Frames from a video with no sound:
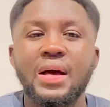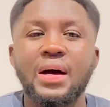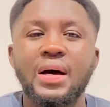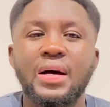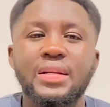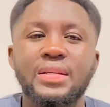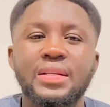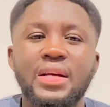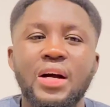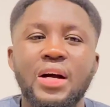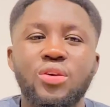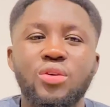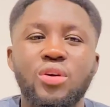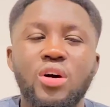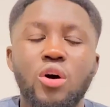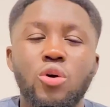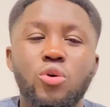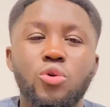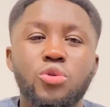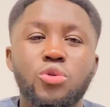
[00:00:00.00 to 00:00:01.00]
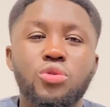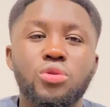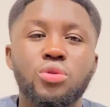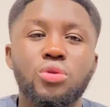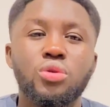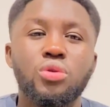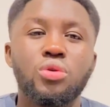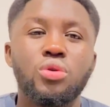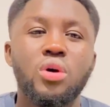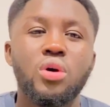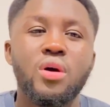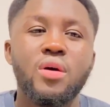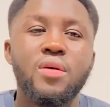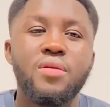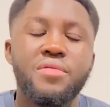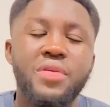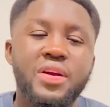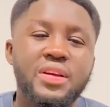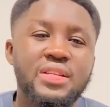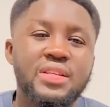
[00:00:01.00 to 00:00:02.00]
and you can also
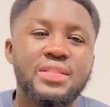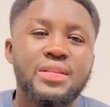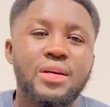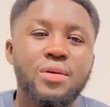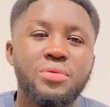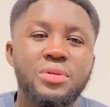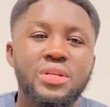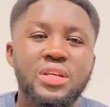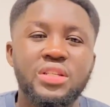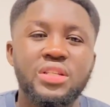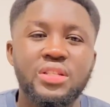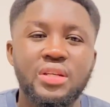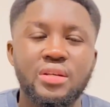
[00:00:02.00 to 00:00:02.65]
register with the